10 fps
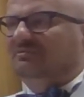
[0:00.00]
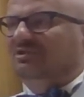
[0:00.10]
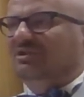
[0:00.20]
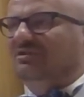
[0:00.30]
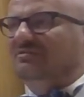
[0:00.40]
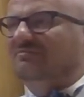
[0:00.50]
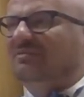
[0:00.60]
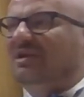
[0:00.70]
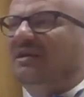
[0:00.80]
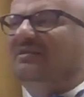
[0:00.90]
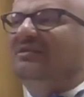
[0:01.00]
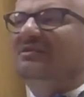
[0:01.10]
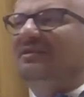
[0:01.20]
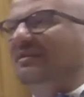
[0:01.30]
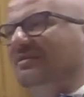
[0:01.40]
just
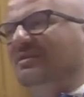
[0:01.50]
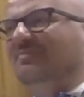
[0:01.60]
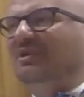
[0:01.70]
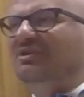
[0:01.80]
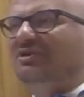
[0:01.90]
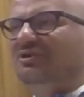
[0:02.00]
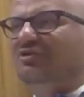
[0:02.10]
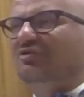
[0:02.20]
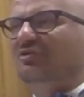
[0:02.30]
discussed some research